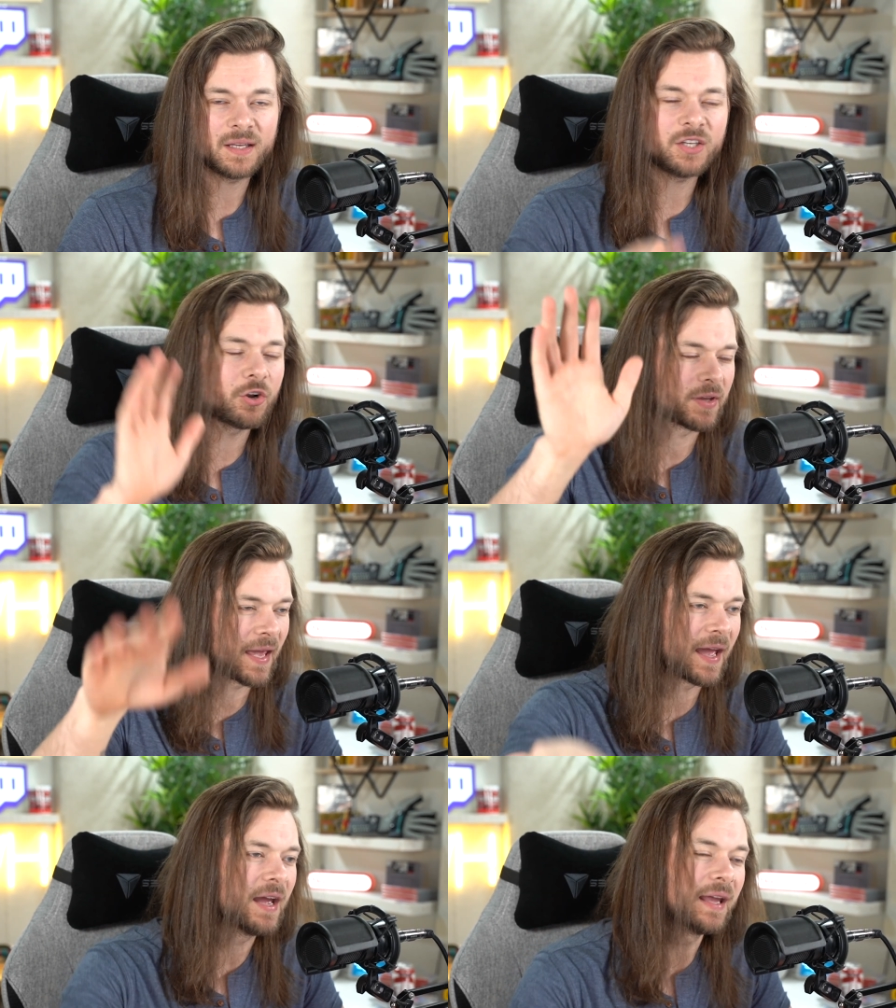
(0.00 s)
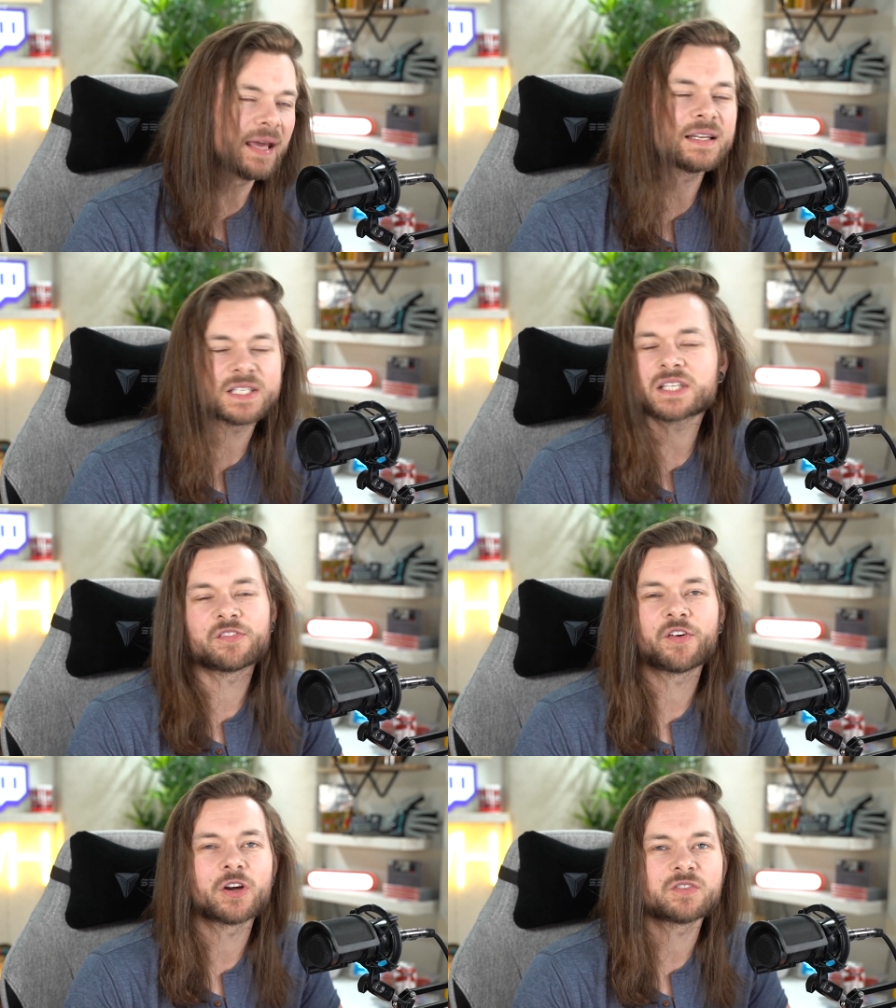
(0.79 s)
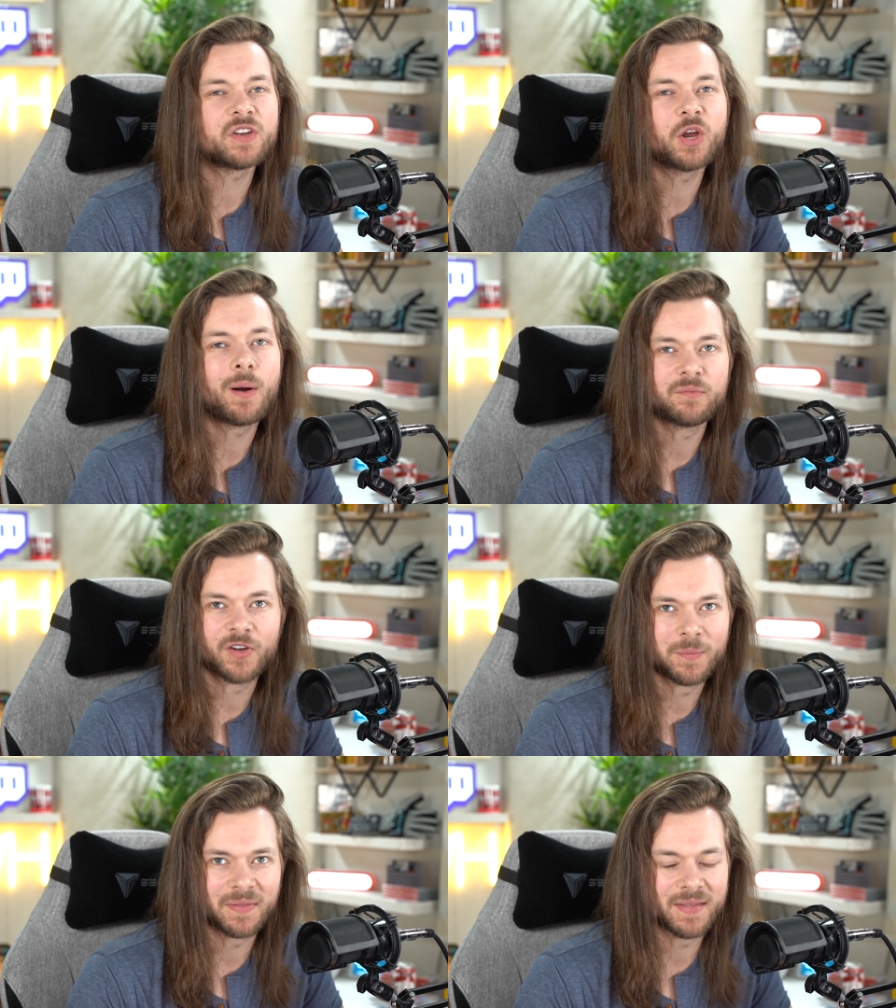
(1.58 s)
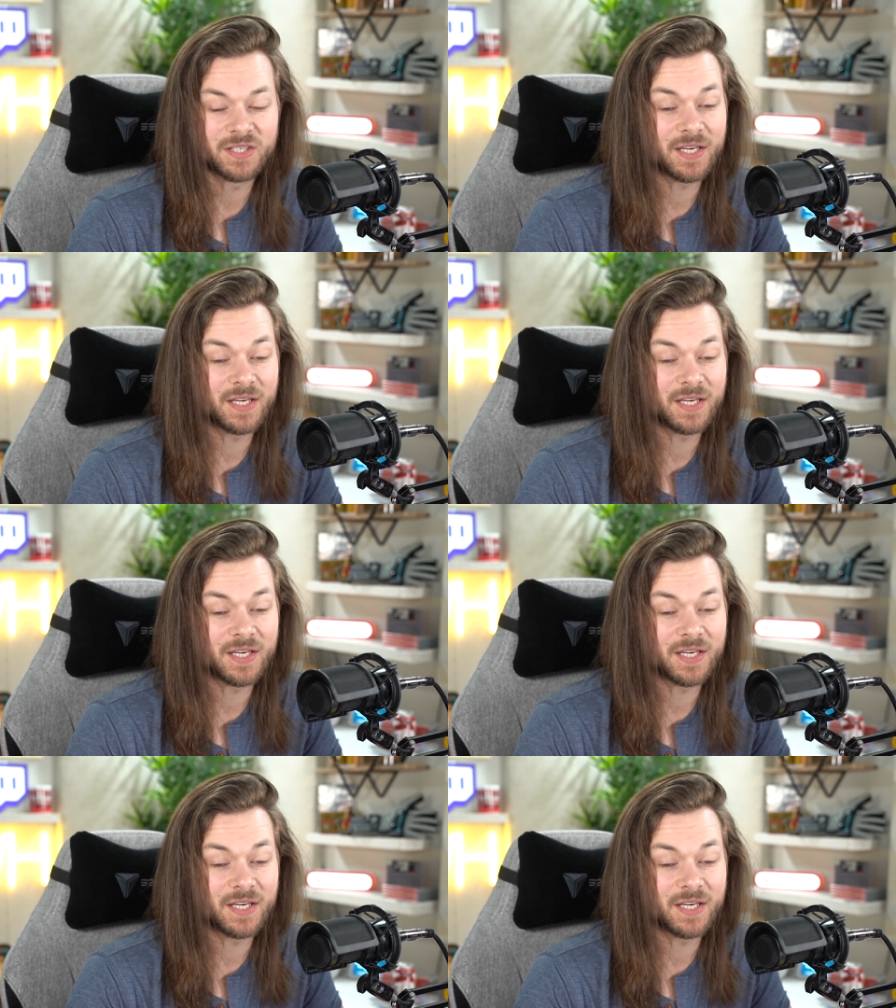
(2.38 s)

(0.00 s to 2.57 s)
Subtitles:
you don't care. It's just the first video I'm filming this